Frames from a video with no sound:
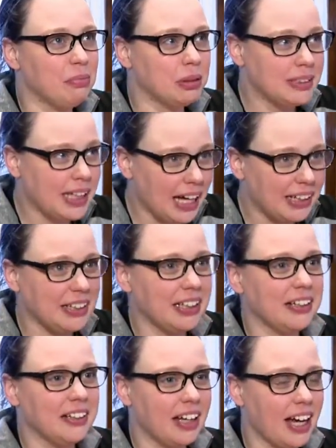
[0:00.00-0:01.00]

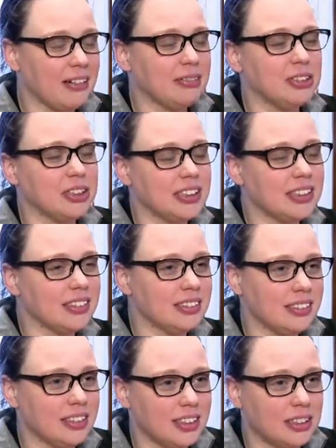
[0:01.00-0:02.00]
pretending that I was just
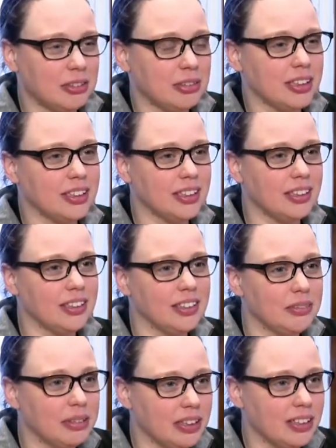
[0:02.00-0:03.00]
the coolest girl
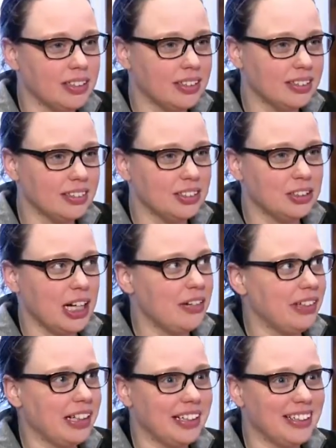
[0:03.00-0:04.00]
in the world
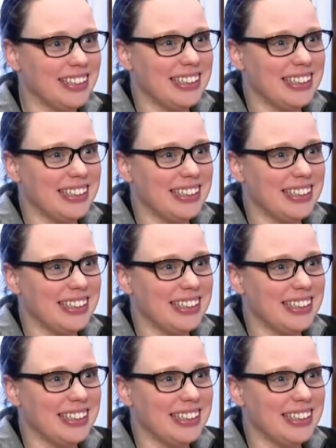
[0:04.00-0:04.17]
driving it